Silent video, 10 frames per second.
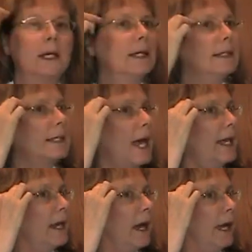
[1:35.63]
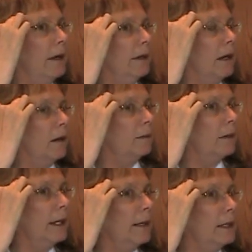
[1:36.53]
side eye,
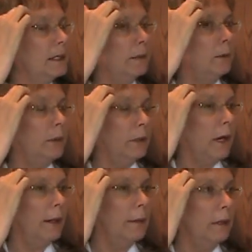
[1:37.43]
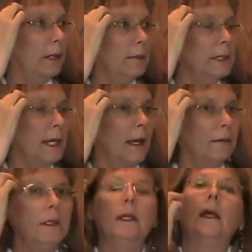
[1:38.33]
right at the temple where your eyebrow comes
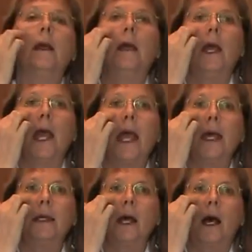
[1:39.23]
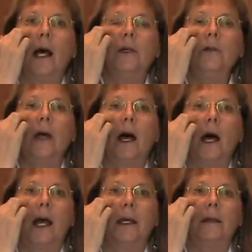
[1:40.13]
down, and under the
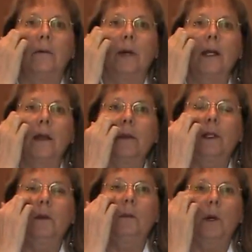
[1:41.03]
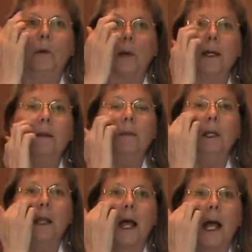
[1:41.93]
eye, right on the little bone, right in the
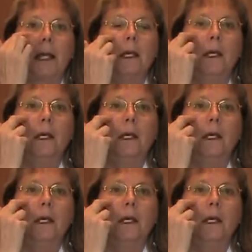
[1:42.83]
middle eye.